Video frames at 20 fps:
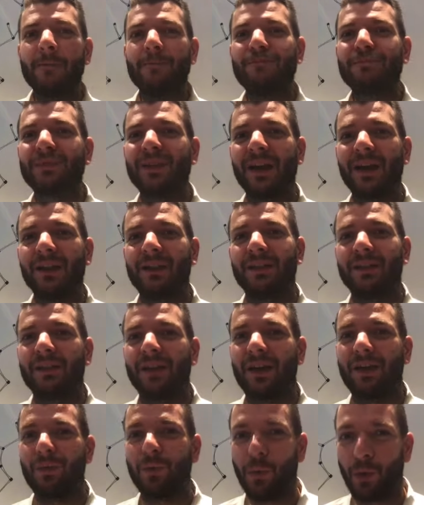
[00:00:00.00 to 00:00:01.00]
that
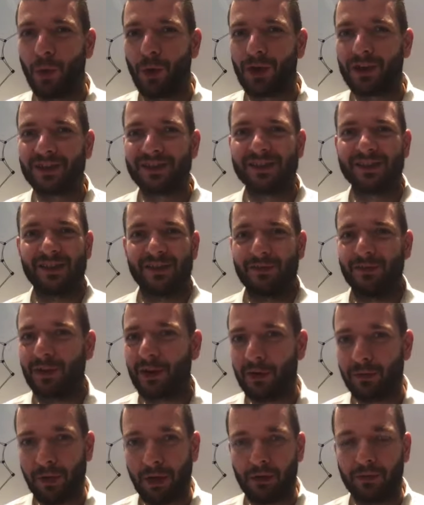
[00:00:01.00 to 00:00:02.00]
works
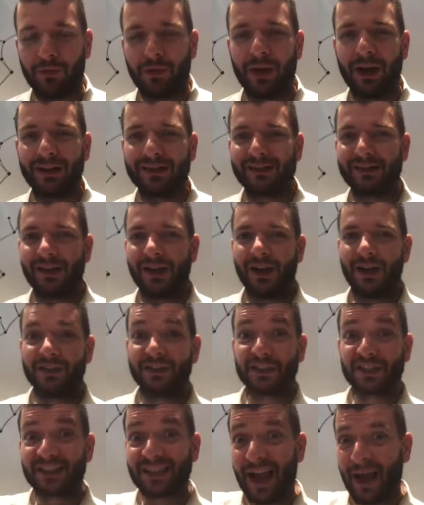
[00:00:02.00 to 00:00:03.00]
very well for us,
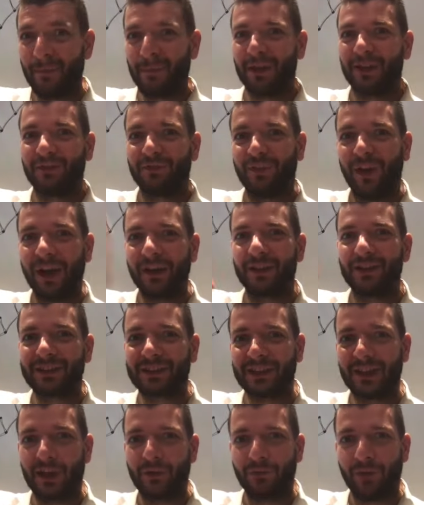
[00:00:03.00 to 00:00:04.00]
just comment funnel
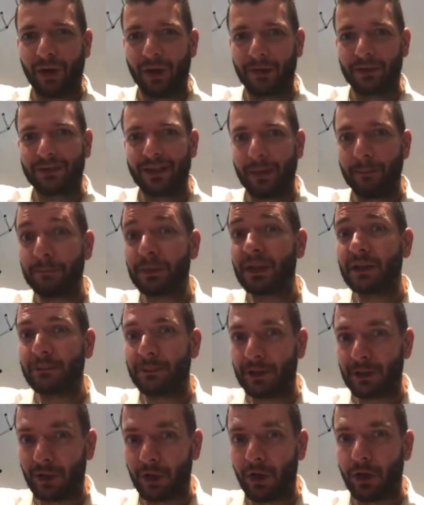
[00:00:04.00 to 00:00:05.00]
template
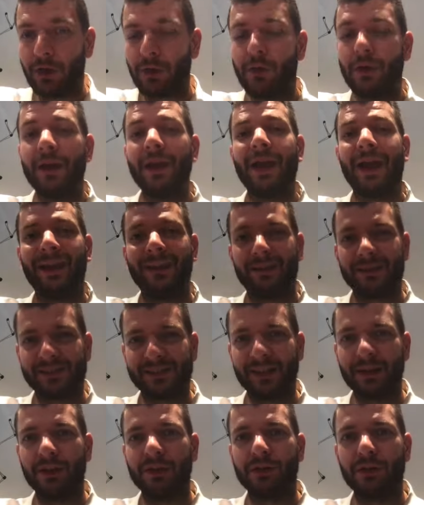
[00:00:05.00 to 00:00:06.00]
below and I'll
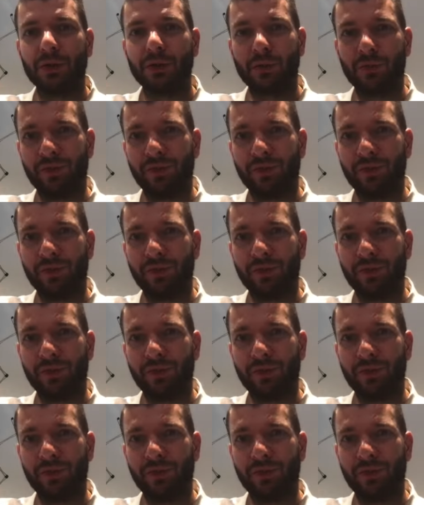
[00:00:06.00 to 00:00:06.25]
send it to you.